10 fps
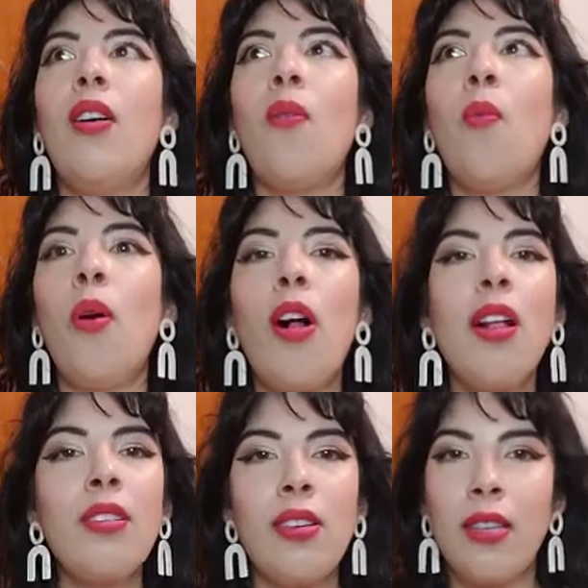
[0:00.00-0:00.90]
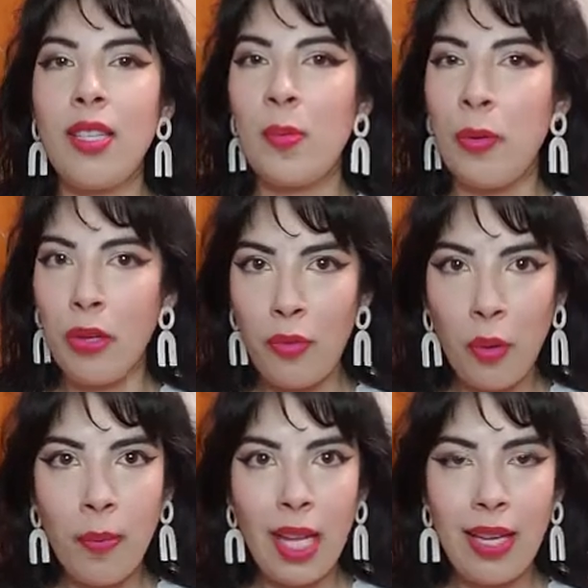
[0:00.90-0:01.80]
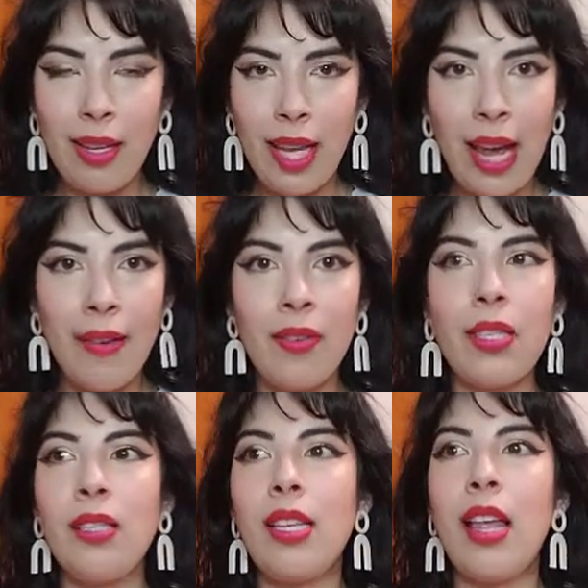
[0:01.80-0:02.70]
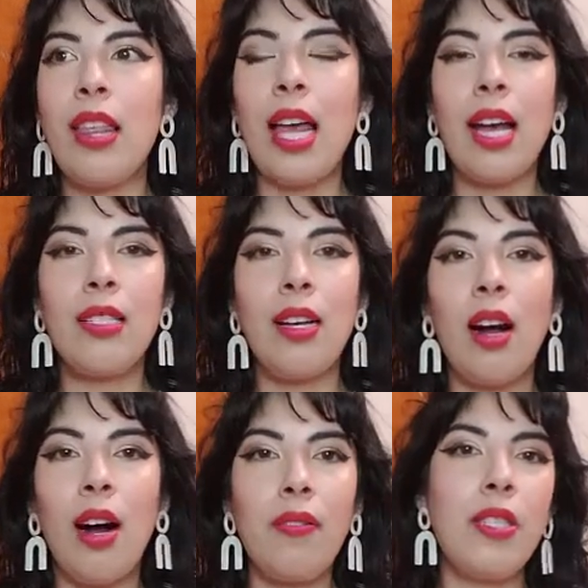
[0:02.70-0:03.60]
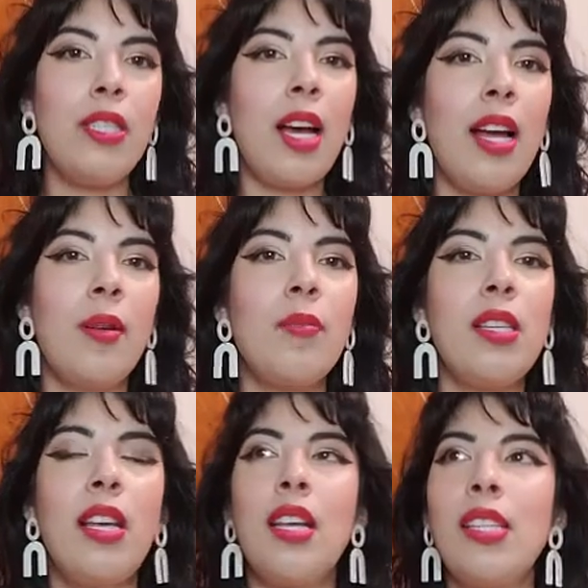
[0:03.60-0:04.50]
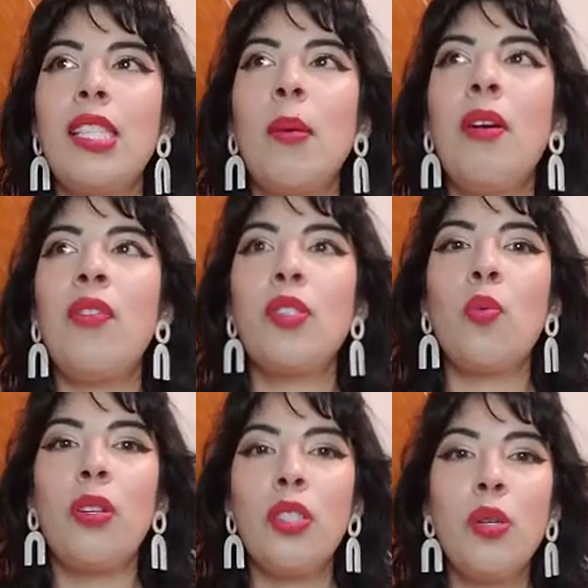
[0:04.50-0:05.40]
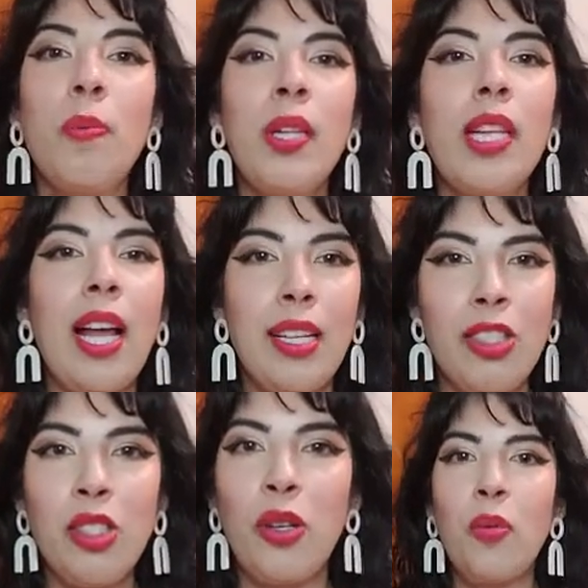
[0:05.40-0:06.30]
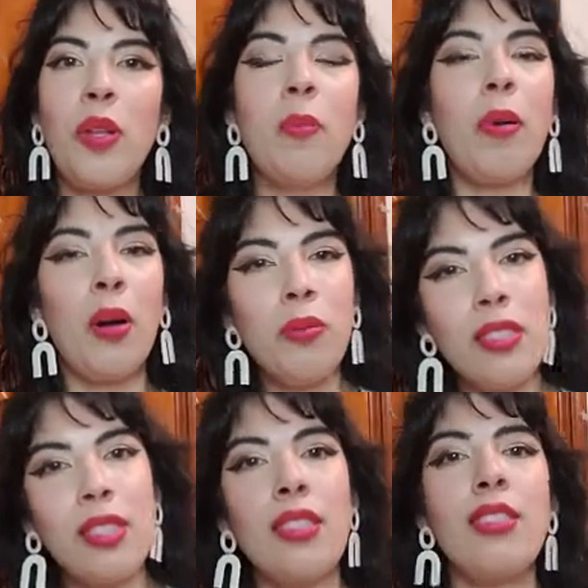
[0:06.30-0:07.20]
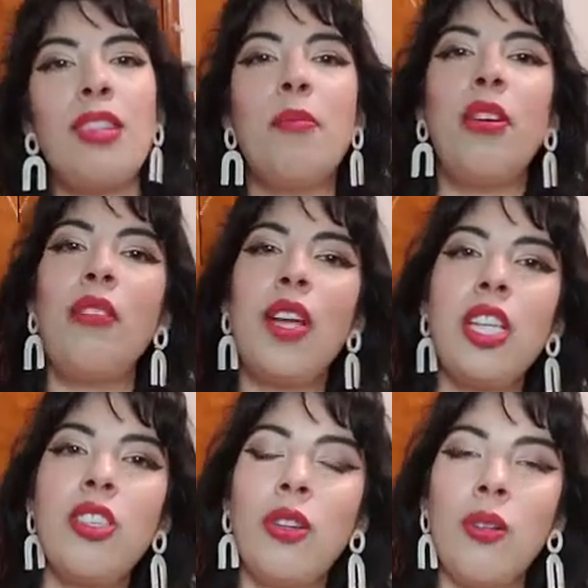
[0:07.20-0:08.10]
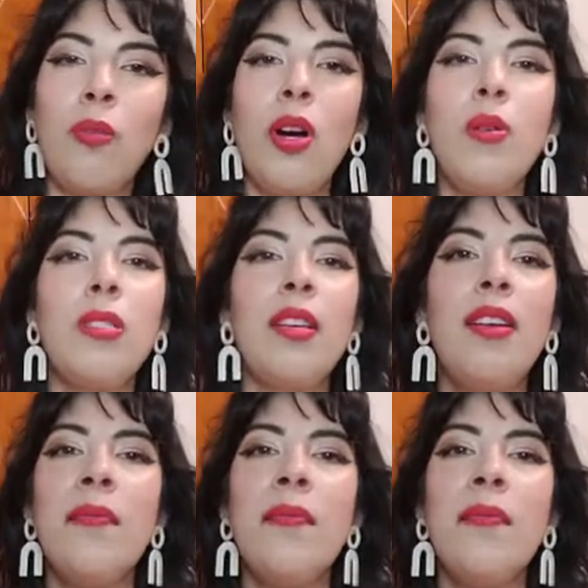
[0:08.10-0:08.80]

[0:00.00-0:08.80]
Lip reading: Walls are this beautiful blank canvas that oftentimes some of us want to plaster with posters and motivational quotes,